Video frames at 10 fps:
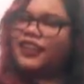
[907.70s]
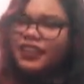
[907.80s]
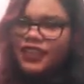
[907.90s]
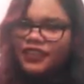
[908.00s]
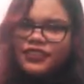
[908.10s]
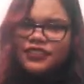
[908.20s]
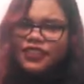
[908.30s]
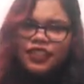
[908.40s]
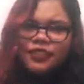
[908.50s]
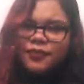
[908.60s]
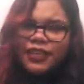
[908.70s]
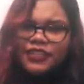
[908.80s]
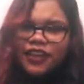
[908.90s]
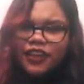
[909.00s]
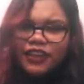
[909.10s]
And here's another
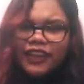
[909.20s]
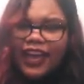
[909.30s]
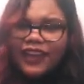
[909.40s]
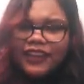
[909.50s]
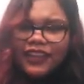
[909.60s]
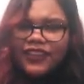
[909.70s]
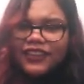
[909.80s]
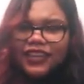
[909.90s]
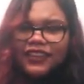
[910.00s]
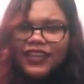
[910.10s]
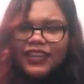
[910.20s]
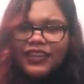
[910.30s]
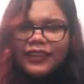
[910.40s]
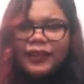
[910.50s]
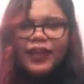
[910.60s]
big shocker. I had another tattoo
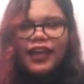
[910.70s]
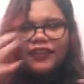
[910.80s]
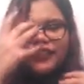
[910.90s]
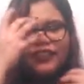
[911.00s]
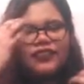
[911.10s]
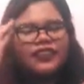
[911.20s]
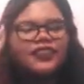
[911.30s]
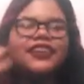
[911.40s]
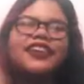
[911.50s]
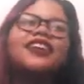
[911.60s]
idea. I really want to